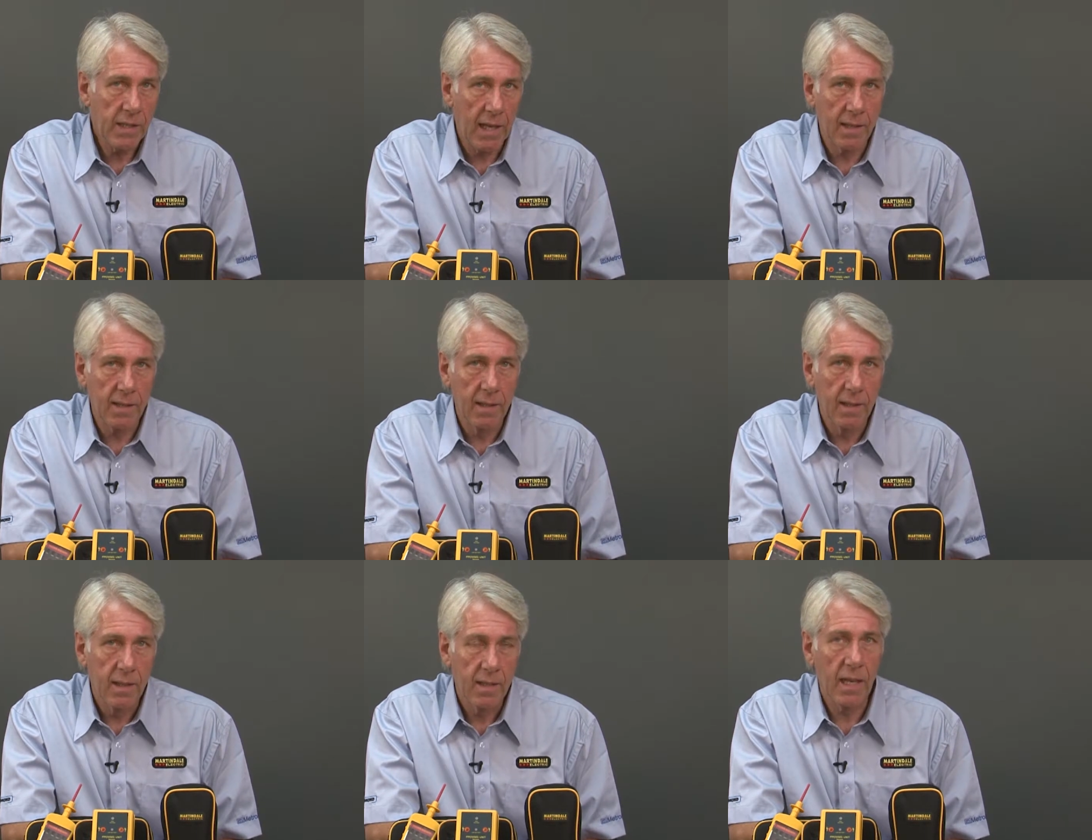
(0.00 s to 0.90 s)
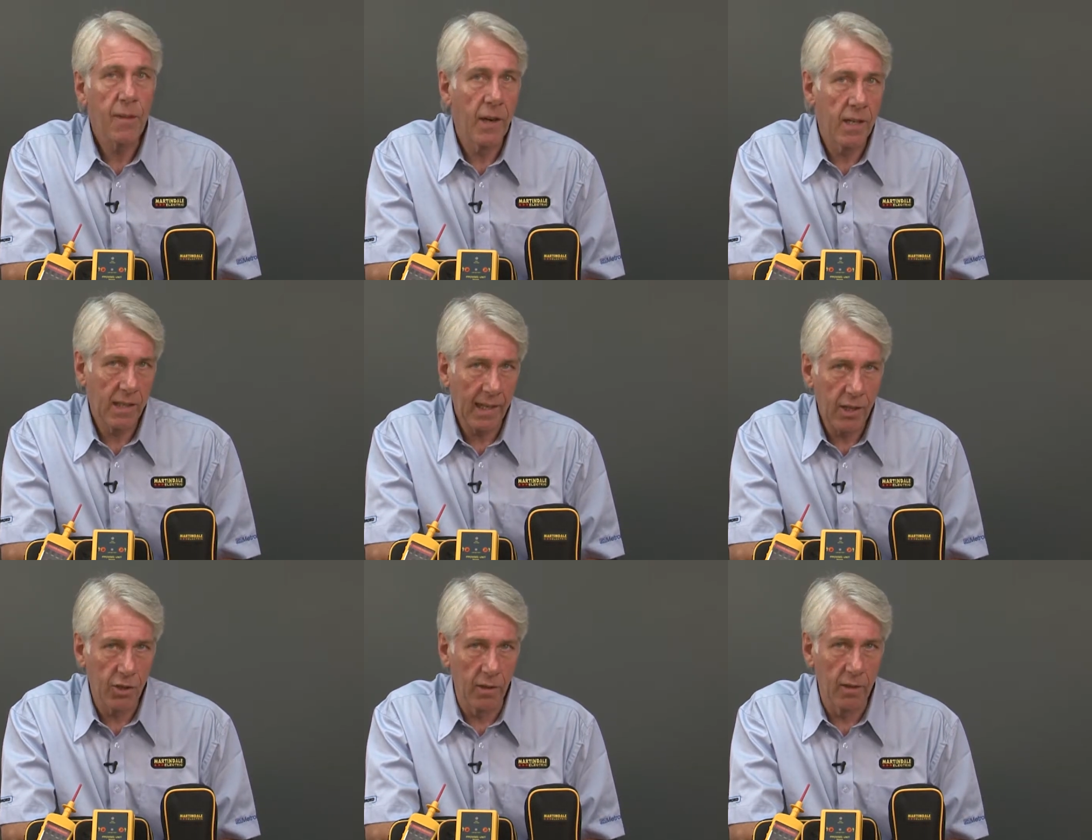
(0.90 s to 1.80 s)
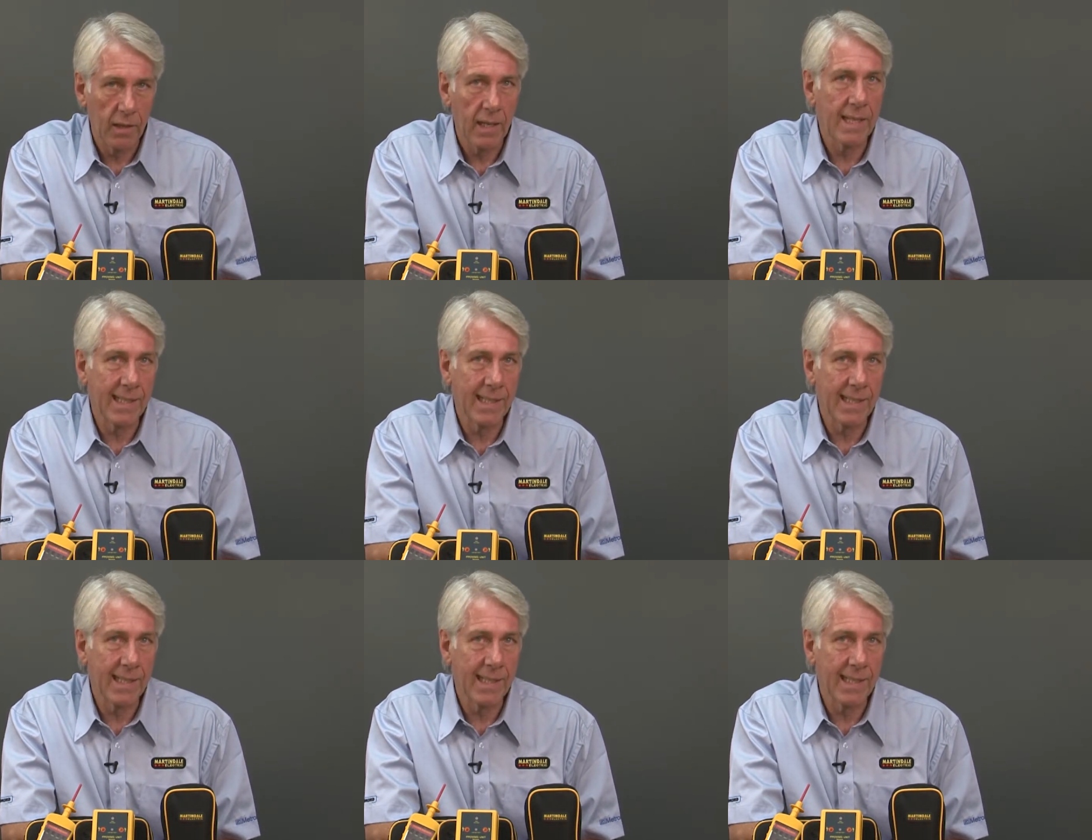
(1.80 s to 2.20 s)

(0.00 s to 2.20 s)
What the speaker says: kits, safe isolation is